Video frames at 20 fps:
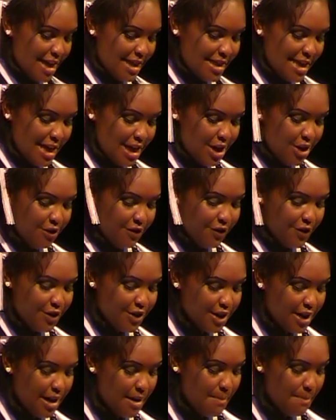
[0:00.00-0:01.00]
Thank you for
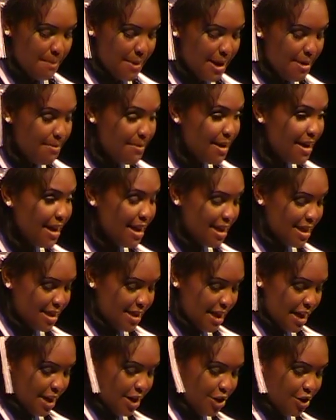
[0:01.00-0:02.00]
the
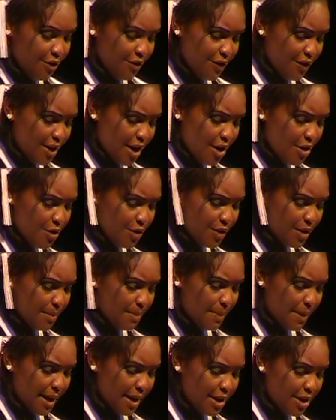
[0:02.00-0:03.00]
commitment. Thank you for not only
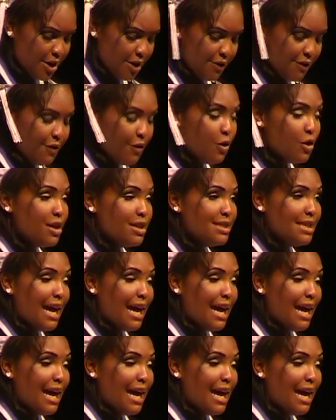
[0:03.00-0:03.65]
being there for us